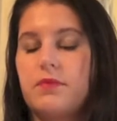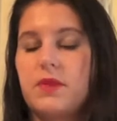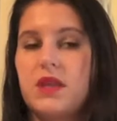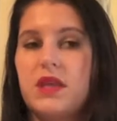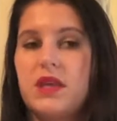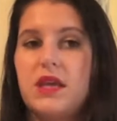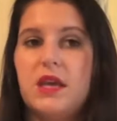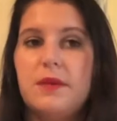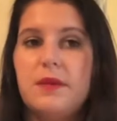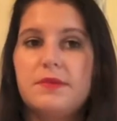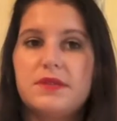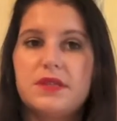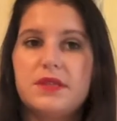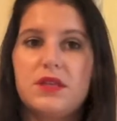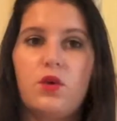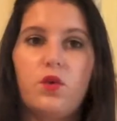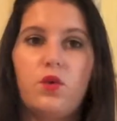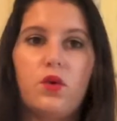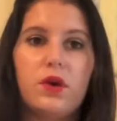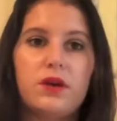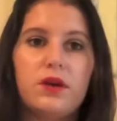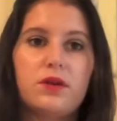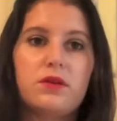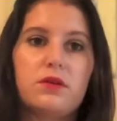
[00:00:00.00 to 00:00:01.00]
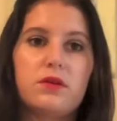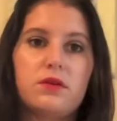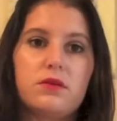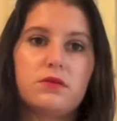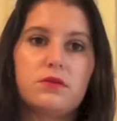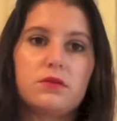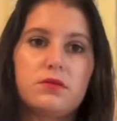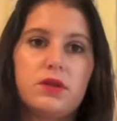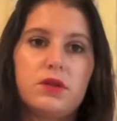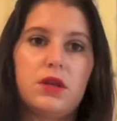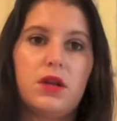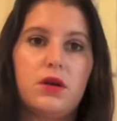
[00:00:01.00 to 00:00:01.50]
keeps the oil,
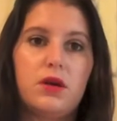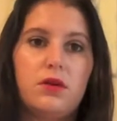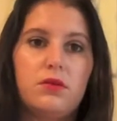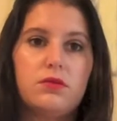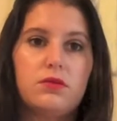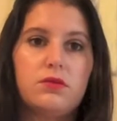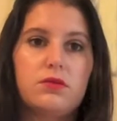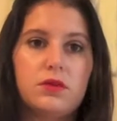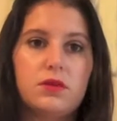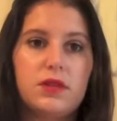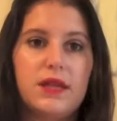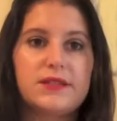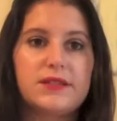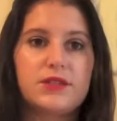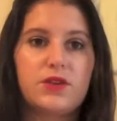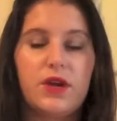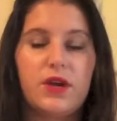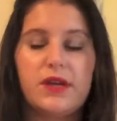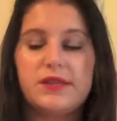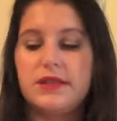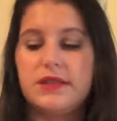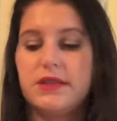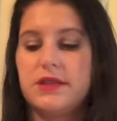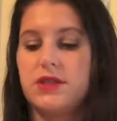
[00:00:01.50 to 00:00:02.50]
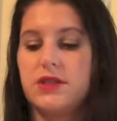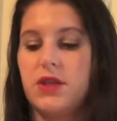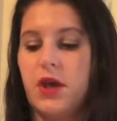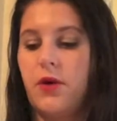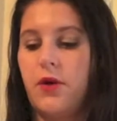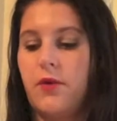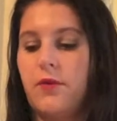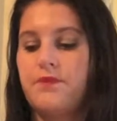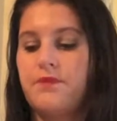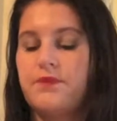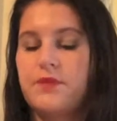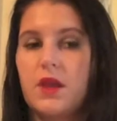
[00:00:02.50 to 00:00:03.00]
less crazy.
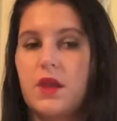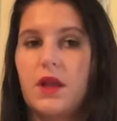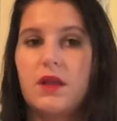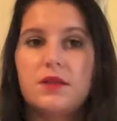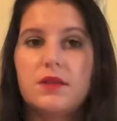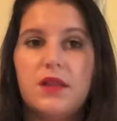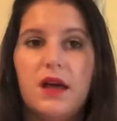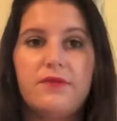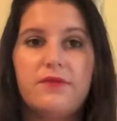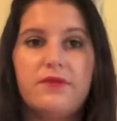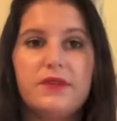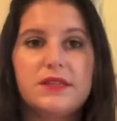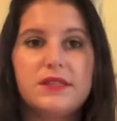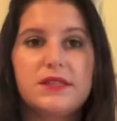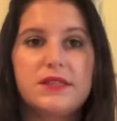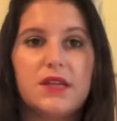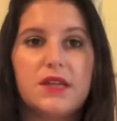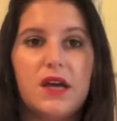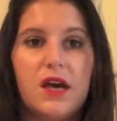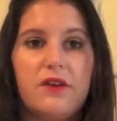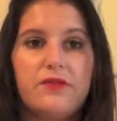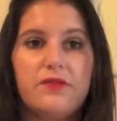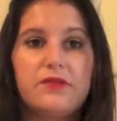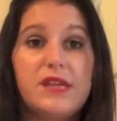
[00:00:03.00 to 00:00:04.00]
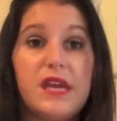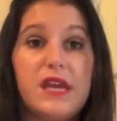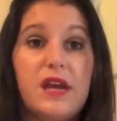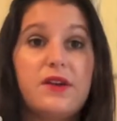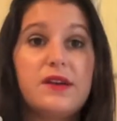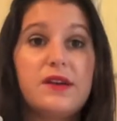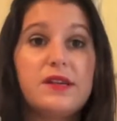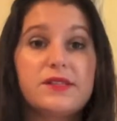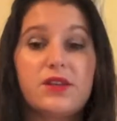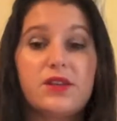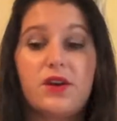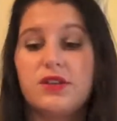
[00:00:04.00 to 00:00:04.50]
So love this stuff.
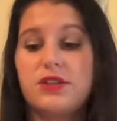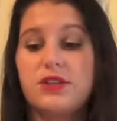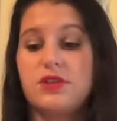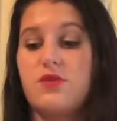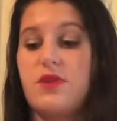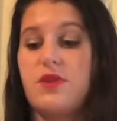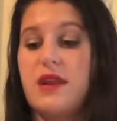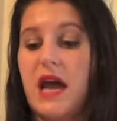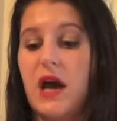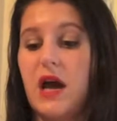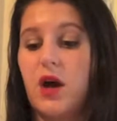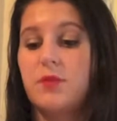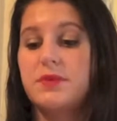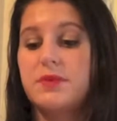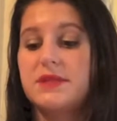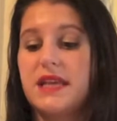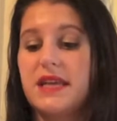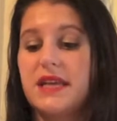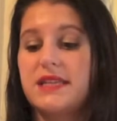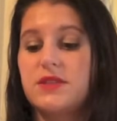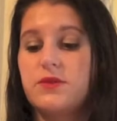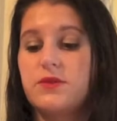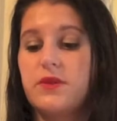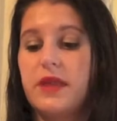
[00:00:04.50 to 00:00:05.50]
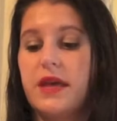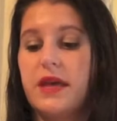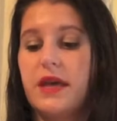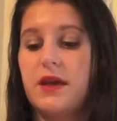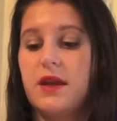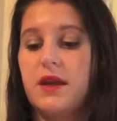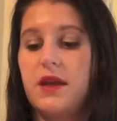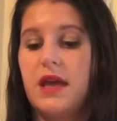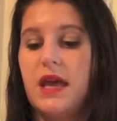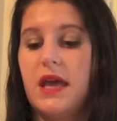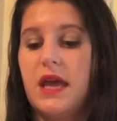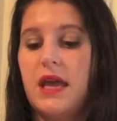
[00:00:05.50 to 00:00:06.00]
Terry is also now obsessed with it.